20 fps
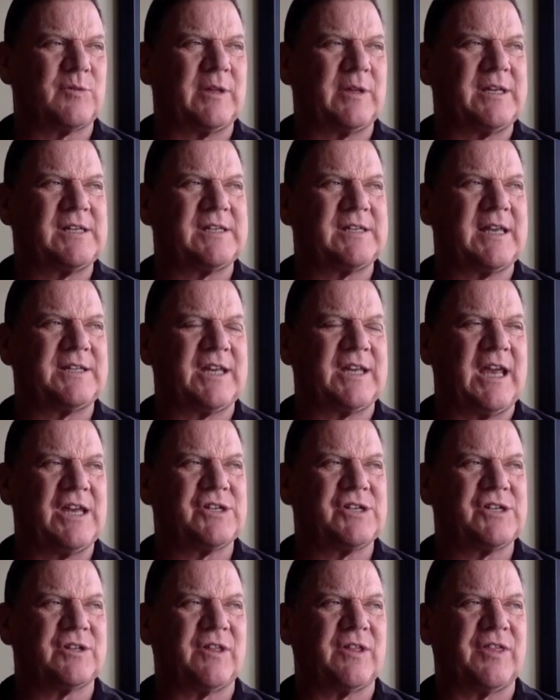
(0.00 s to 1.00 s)
religious
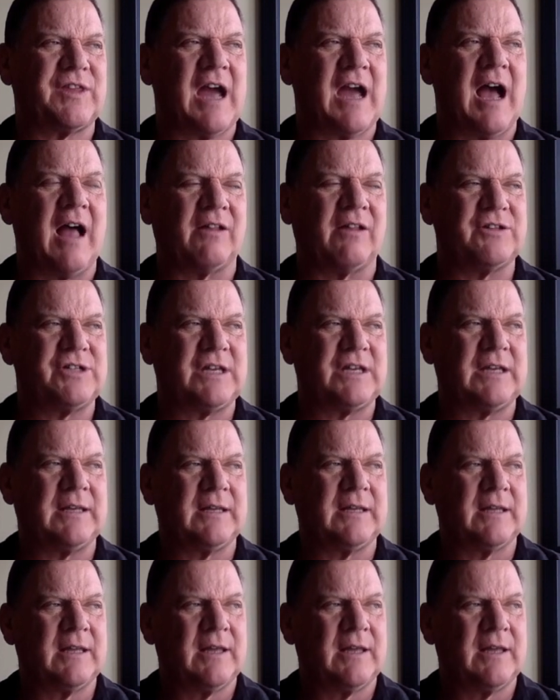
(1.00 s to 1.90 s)
education, theology